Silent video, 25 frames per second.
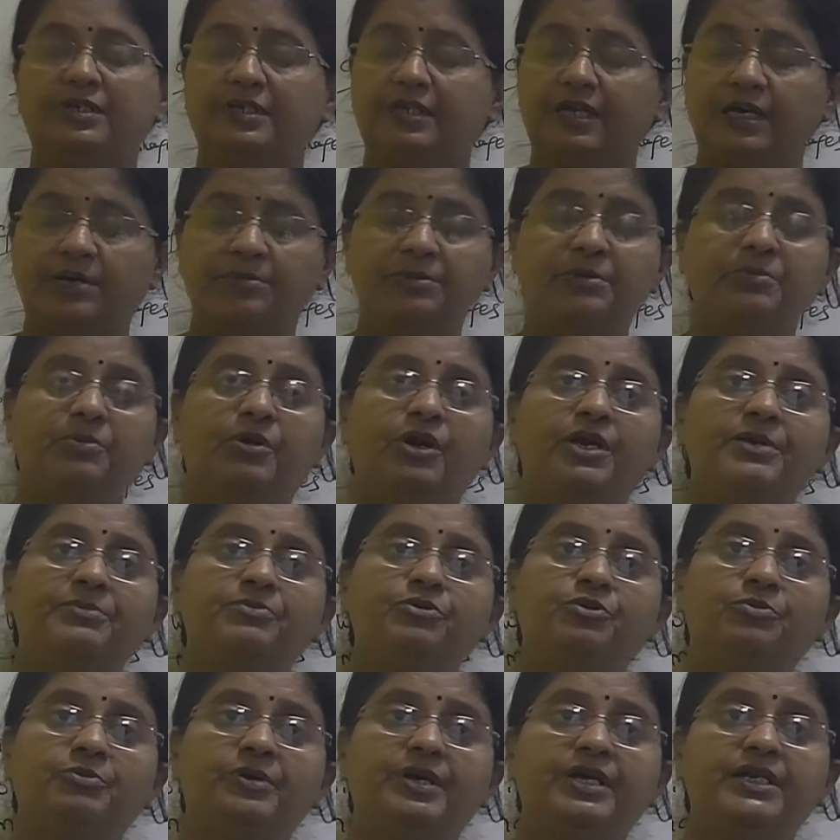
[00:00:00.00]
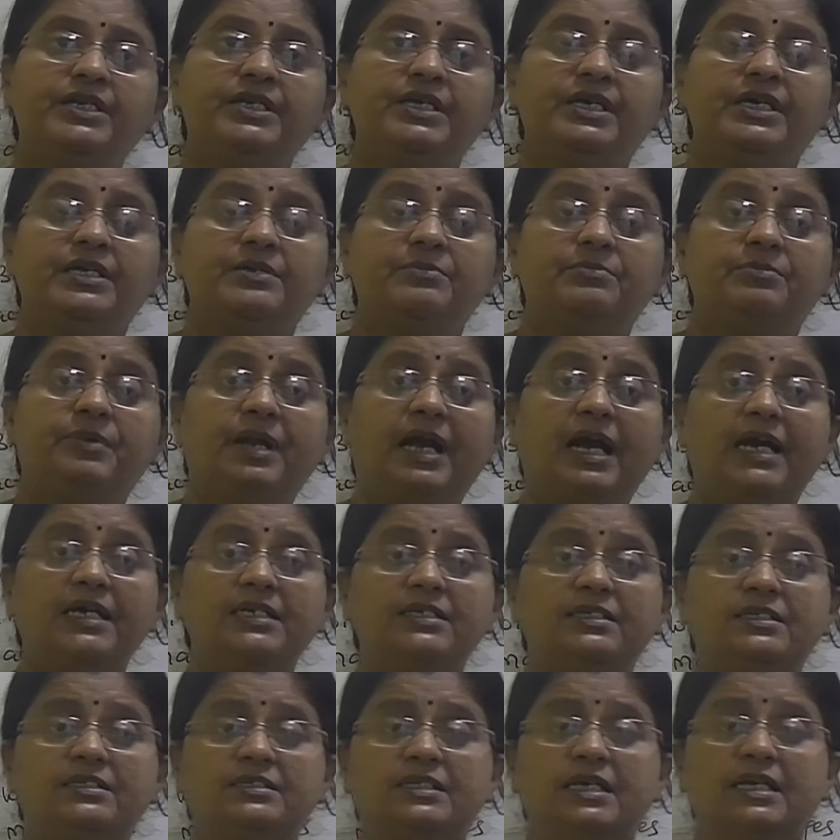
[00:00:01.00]
amoeboid movement in blood
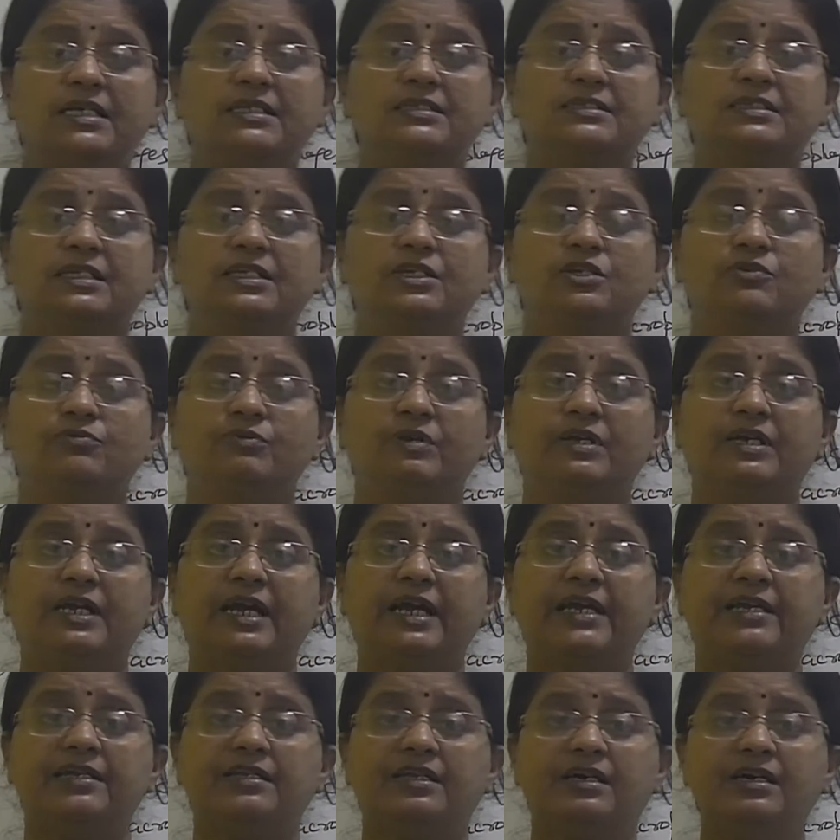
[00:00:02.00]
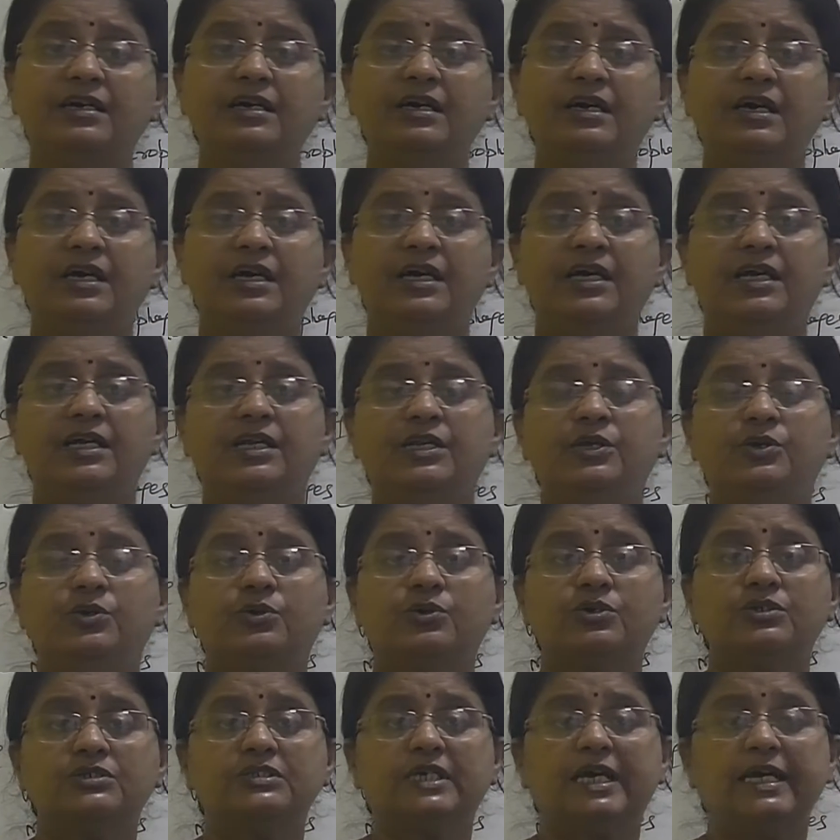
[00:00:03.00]
cells, then you will write the
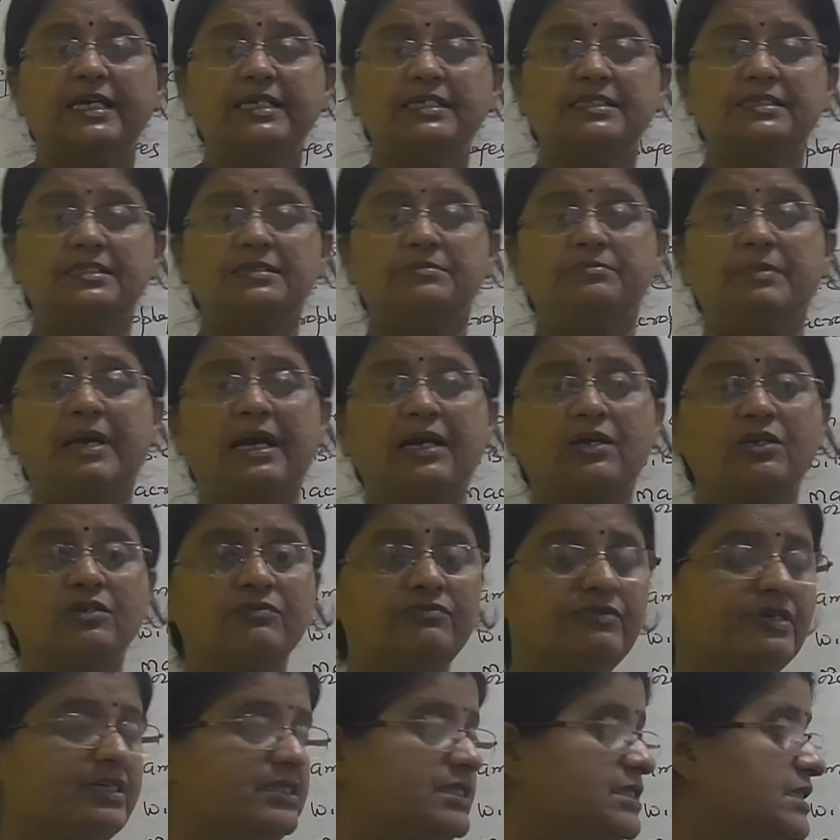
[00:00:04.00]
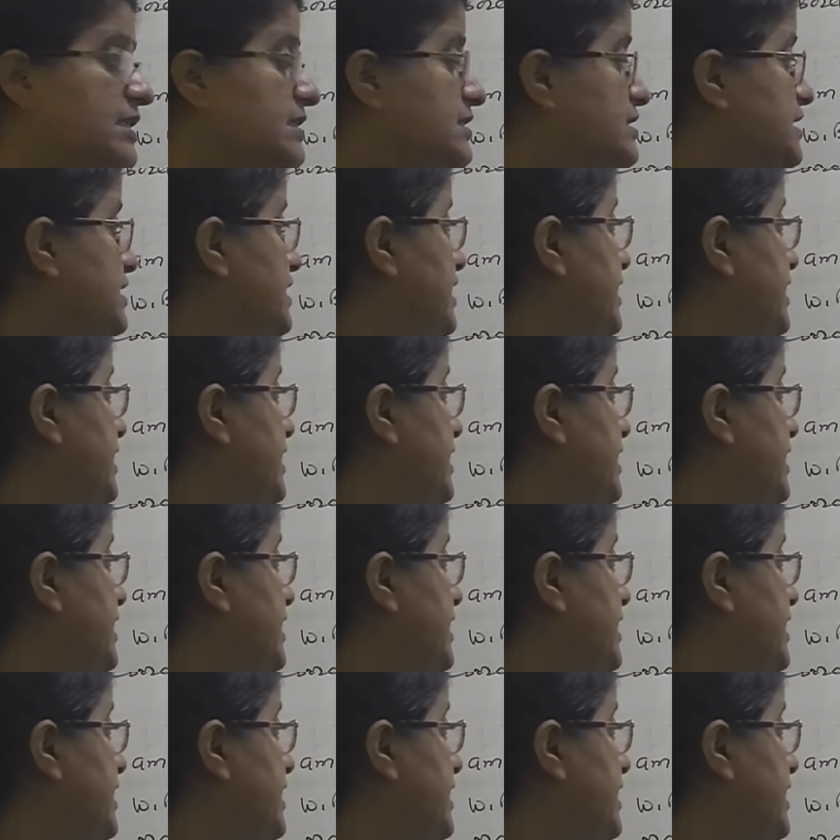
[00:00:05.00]
leukocytes, macrophages, etc.,